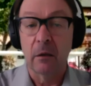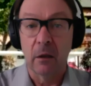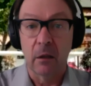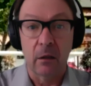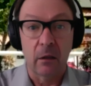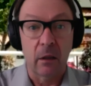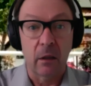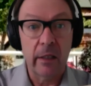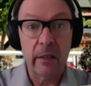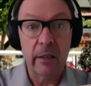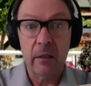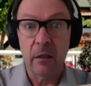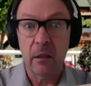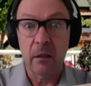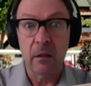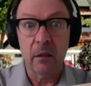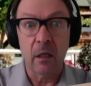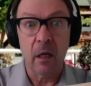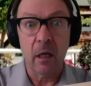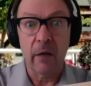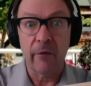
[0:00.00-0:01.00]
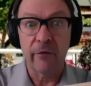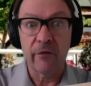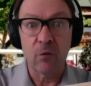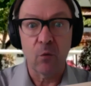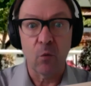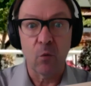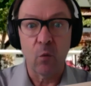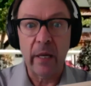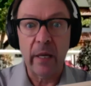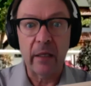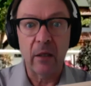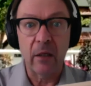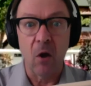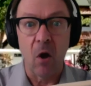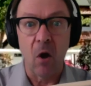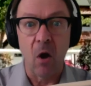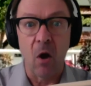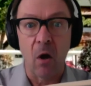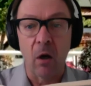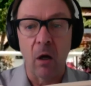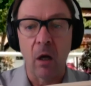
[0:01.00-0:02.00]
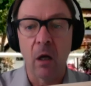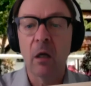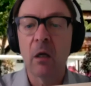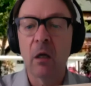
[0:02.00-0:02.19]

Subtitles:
And they didn't have to wait long.